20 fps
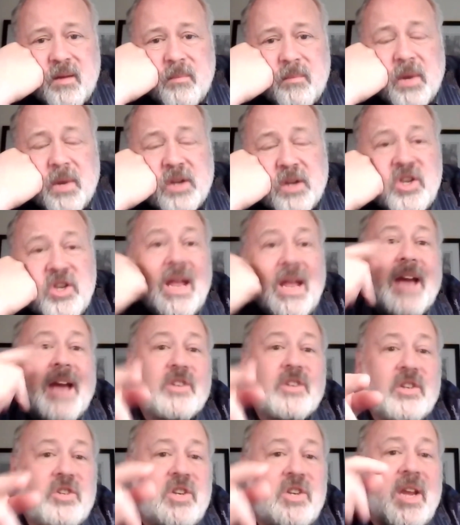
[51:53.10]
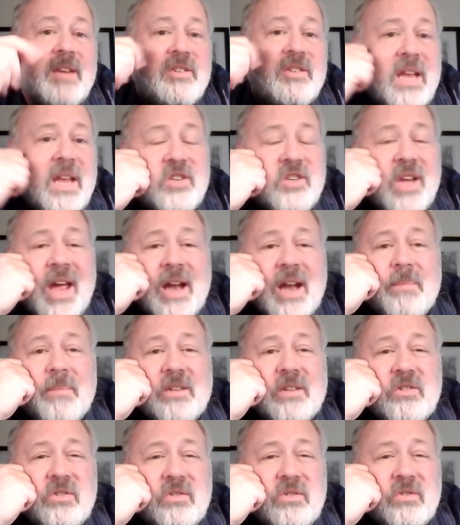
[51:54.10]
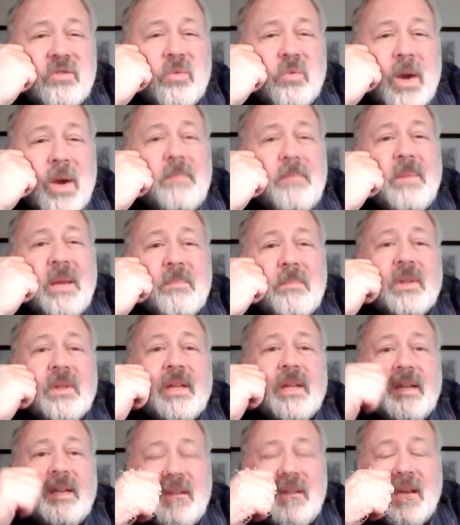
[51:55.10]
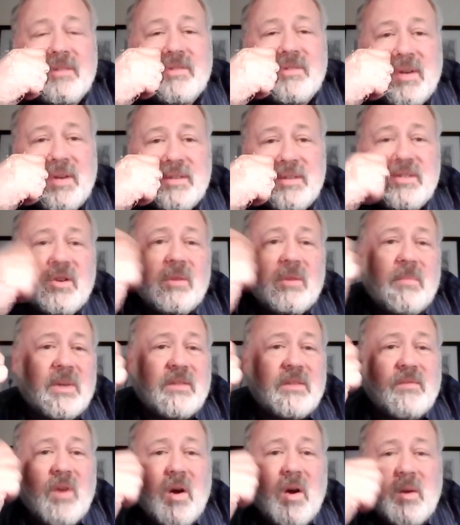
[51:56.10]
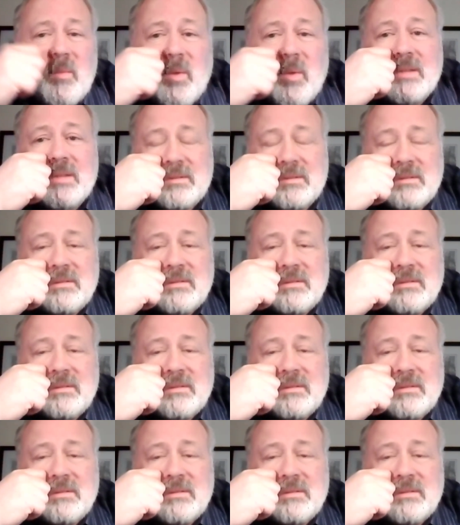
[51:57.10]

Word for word: But she actually she said she had about 20 people in it yesterday, so it must have gone well.